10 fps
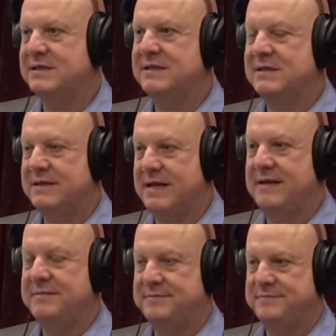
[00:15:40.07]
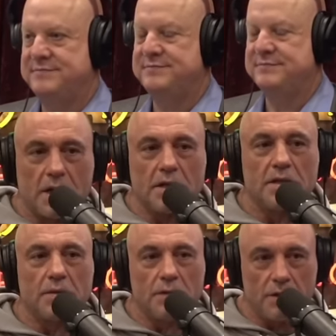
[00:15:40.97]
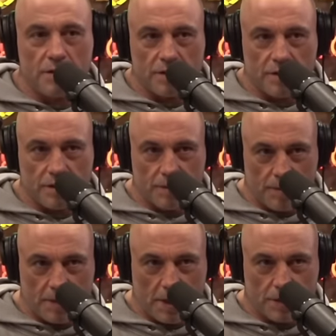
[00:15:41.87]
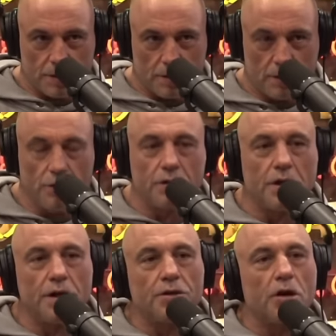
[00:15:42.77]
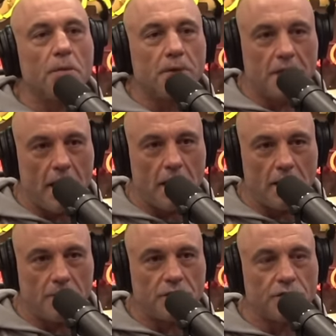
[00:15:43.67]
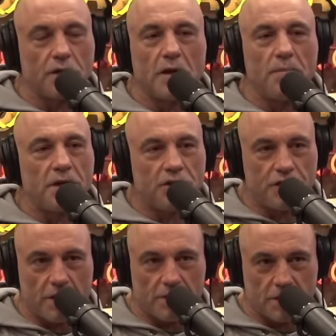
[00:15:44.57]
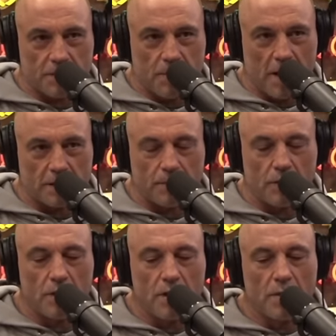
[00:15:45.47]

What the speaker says: but it could be because they would lose their instrumentation. You could interpret that. I'm just trying to be as generous as possible.